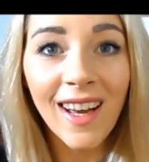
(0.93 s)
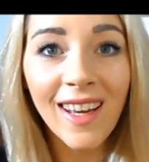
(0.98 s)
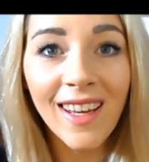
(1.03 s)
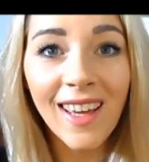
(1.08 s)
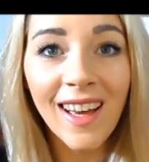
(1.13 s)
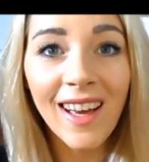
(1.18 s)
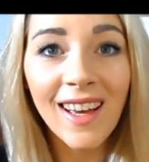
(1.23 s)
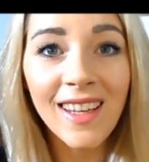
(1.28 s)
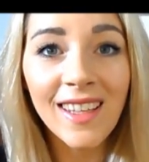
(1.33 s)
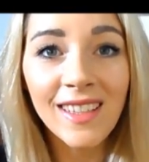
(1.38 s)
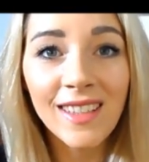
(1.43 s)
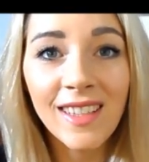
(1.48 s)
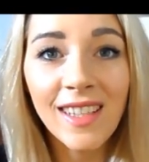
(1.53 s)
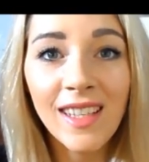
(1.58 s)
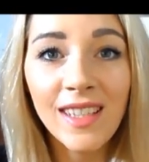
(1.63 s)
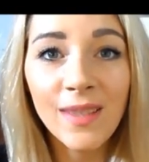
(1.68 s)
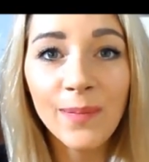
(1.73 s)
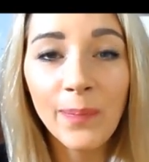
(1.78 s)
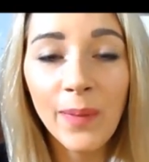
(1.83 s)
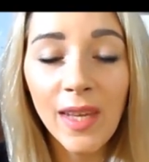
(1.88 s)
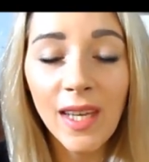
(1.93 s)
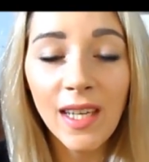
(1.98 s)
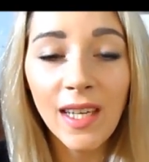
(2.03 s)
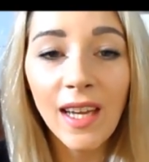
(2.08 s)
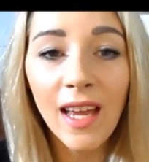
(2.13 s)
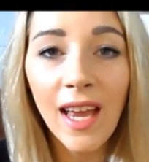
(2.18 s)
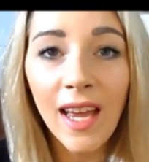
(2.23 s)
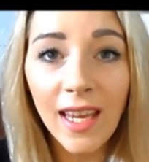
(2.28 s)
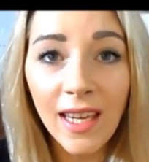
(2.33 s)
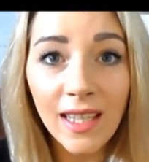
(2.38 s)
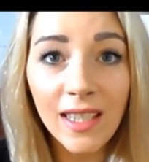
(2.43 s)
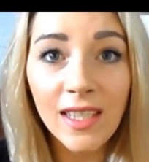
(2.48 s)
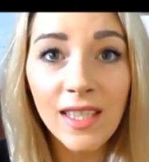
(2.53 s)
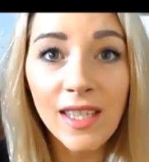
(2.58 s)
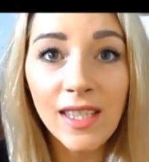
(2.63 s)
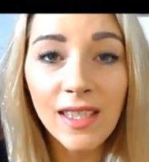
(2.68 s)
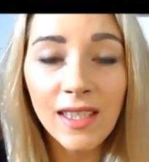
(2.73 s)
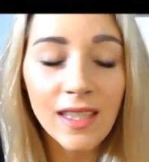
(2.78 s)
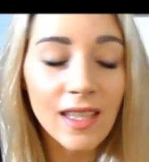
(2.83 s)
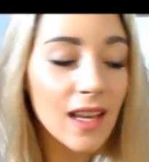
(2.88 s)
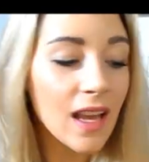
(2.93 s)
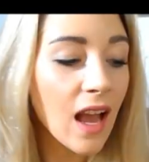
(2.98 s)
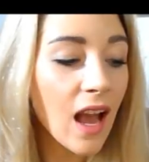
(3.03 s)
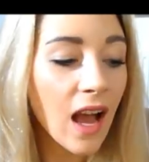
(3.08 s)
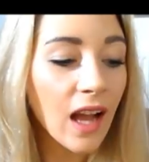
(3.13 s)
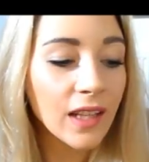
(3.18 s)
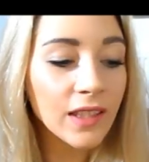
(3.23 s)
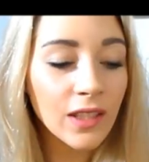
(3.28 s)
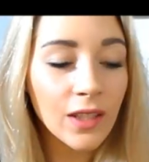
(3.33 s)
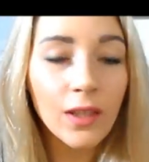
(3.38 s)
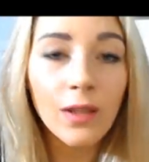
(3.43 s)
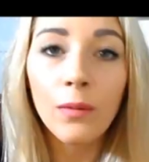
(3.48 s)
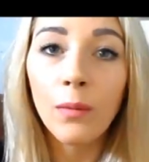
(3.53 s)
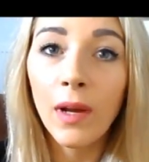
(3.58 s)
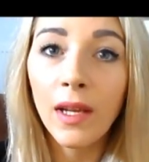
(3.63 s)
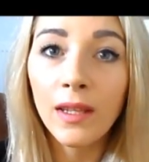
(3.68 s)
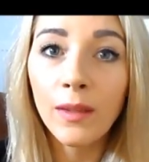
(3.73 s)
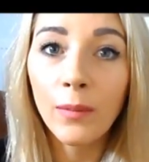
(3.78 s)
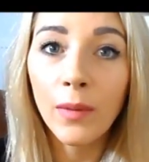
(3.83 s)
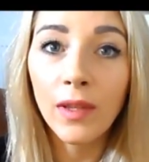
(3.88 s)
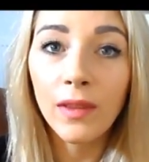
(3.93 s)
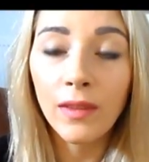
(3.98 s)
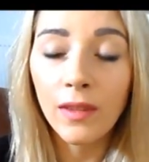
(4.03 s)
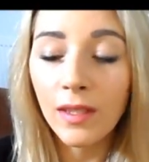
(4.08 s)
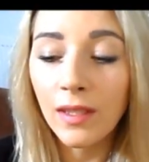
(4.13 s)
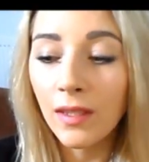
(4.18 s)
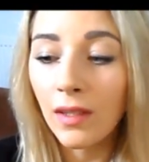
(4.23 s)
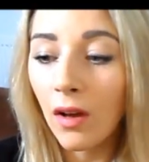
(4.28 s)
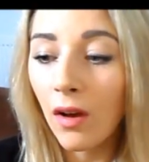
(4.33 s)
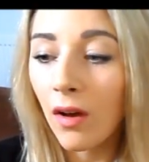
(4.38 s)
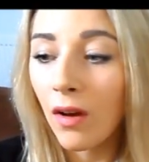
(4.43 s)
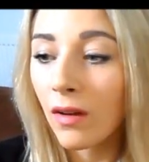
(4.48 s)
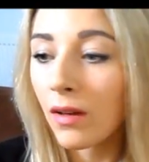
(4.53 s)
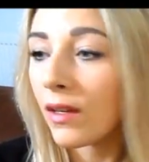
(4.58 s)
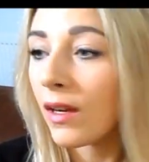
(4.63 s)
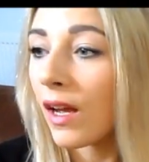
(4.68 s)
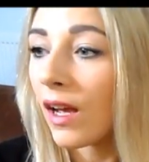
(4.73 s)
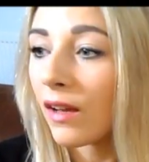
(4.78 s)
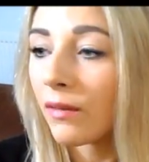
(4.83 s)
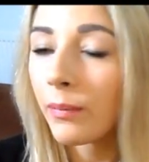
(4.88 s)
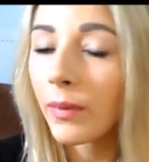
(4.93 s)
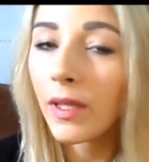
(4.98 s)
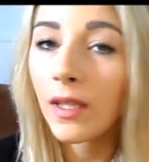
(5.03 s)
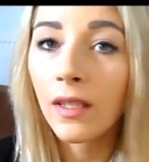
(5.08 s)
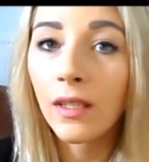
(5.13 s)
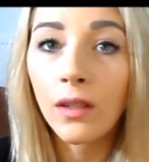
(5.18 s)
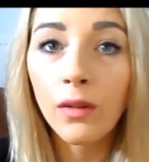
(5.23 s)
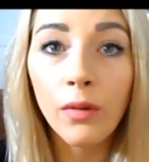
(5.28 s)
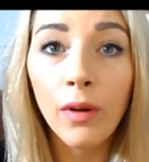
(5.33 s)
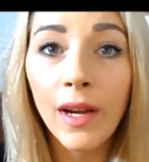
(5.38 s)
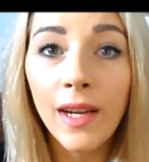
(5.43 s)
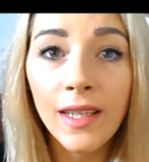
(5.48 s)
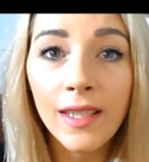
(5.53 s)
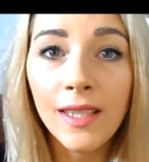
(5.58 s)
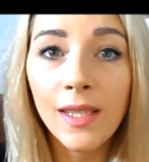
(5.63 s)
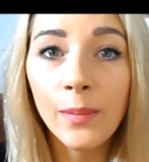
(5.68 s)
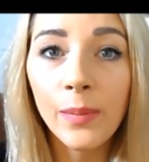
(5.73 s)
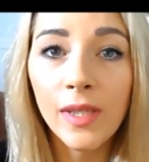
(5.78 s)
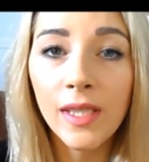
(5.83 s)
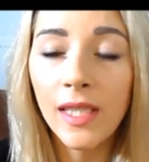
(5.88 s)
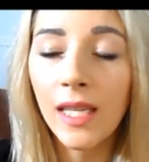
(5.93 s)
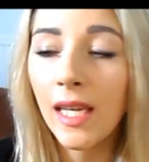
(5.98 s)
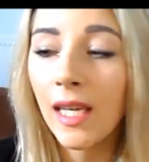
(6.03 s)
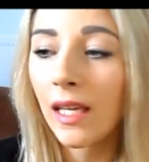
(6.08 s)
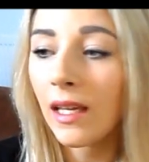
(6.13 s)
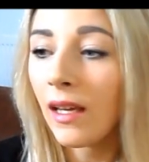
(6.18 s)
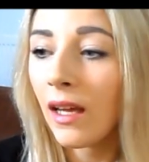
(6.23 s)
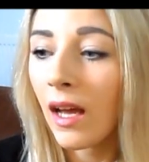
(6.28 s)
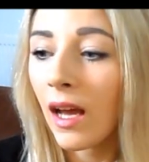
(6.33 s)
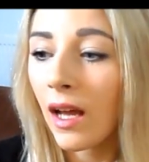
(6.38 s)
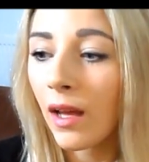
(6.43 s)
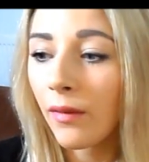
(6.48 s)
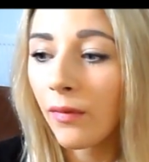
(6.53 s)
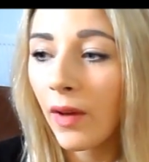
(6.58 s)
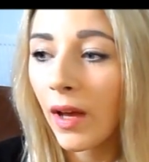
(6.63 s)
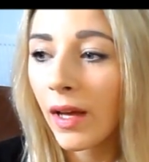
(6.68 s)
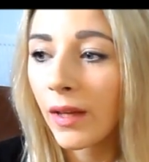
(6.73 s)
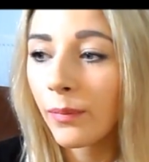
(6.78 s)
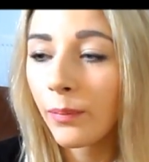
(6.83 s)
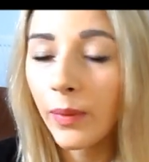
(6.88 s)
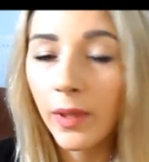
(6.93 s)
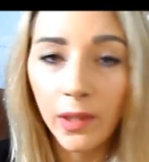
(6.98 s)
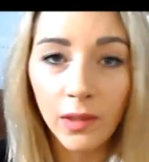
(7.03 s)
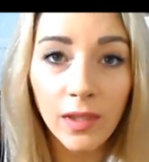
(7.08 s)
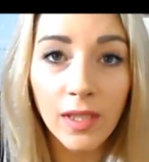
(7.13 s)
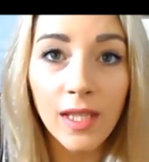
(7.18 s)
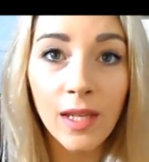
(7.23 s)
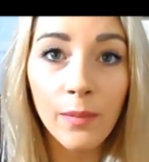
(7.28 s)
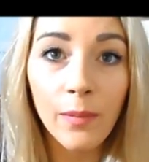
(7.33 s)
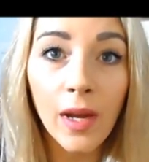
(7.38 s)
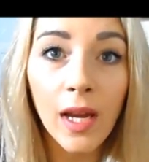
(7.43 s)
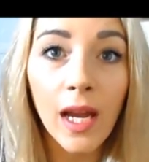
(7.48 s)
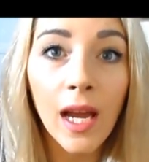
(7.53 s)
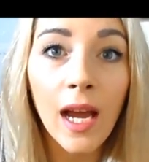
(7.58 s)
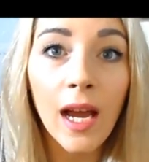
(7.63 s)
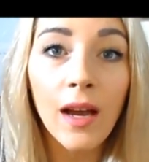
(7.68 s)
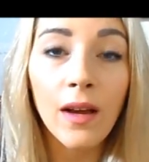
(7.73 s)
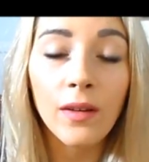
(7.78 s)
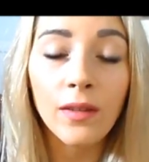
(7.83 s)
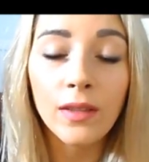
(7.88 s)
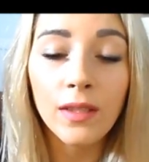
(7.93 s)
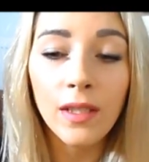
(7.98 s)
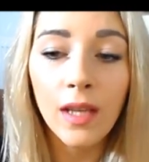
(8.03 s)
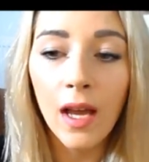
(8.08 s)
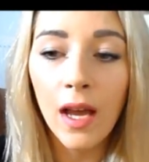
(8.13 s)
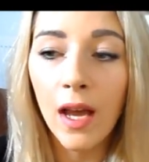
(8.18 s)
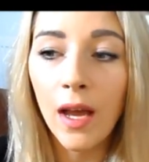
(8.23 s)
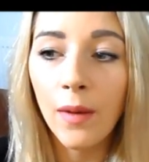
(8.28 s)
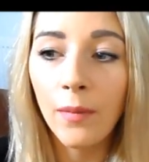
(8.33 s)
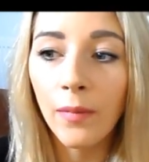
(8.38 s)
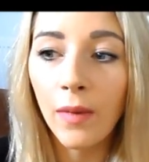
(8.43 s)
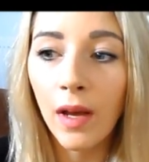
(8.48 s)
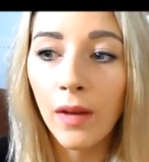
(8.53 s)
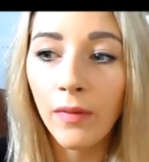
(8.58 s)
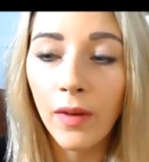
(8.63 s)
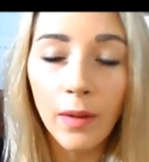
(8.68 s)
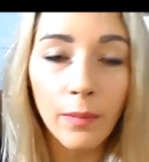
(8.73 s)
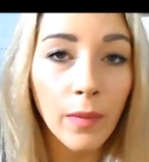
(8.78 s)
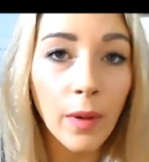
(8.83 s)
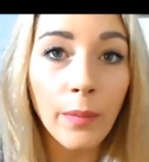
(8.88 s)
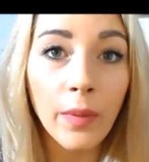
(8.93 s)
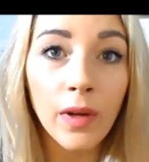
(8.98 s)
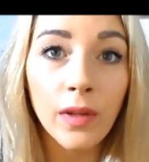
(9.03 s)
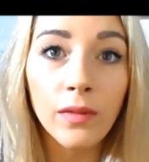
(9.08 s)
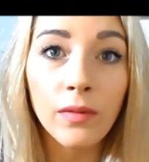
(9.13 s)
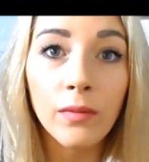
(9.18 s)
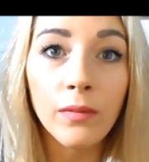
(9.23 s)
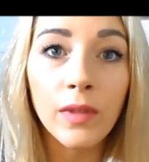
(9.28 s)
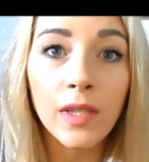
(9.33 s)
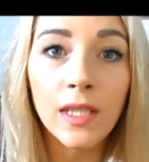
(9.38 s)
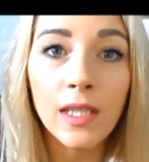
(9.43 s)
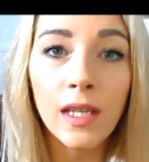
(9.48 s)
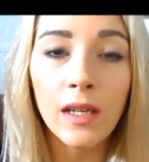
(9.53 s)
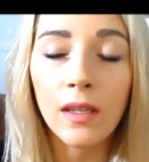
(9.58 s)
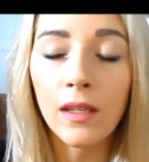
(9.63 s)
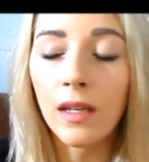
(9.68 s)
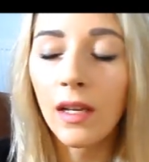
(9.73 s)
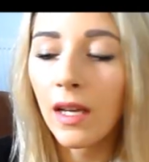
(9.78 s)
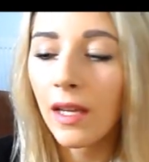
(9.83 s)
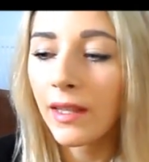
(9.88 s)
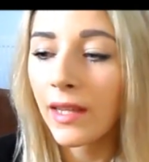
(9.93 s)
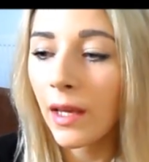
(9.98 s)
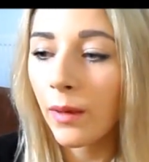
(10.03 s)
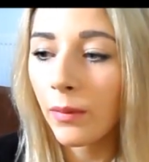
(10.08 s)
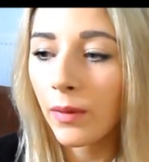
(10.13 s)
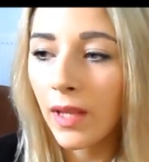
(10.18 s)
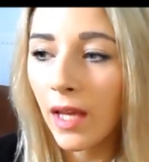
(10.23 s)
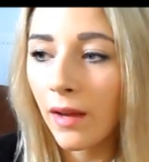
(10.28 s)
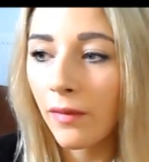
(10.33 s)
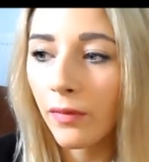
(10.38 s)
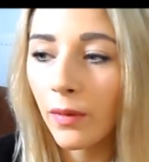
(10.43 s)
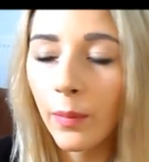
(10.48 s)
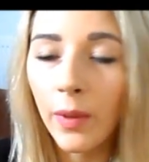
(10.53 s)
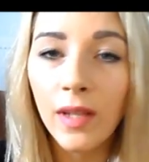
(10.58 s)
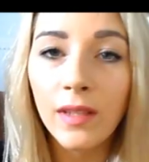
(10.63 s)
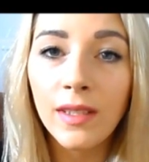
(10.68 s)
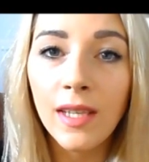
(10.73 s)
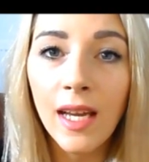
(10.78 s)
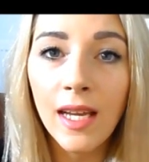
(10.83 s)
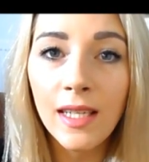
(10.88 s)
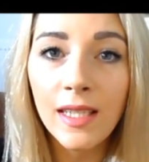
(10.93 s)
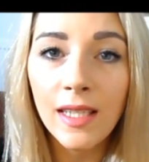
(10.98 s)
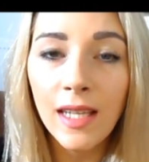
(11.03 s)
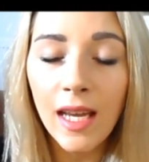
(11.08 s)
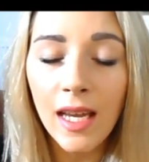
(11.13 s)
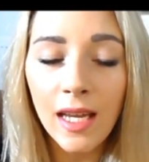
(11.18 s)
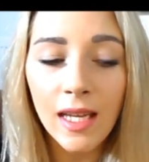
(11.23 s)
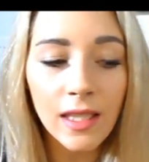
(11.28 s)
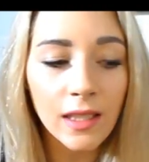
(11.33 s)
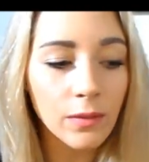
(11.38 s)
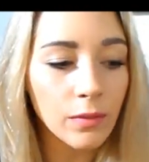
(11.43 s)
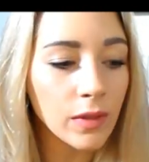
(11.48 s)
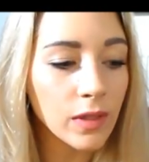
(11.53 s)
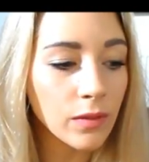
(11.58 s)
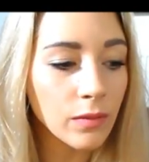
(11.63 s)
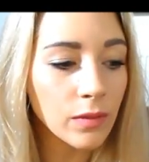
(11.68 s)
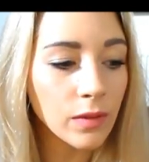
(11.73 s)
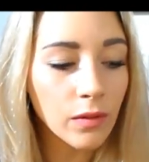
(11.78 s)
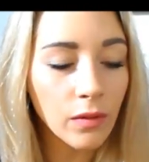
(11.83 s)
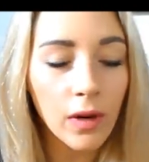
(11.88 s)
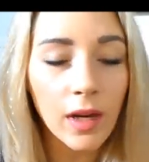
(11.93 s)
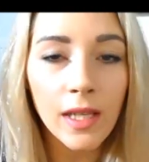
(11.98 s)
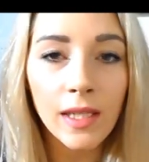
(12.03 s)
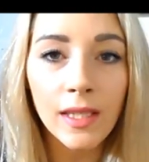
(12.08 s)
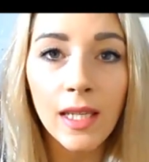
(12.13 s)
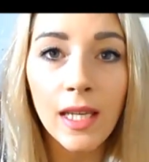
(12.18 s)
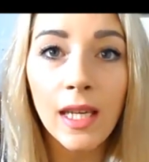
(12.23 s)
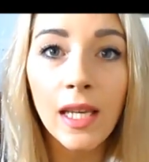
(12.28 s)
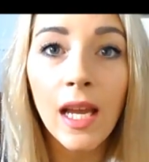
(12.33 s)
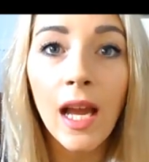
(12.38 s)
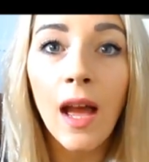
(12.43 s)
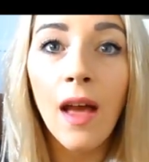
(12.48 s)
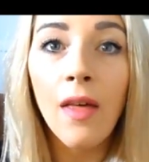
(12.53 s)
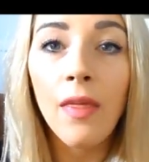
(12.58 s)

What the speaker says: Hi guys, it's been ages. I don't know where the month has gone. I've been crazy busy. I've had builders in my house. I've had my bathroom redone. They were there for about 10 days, which was crazy.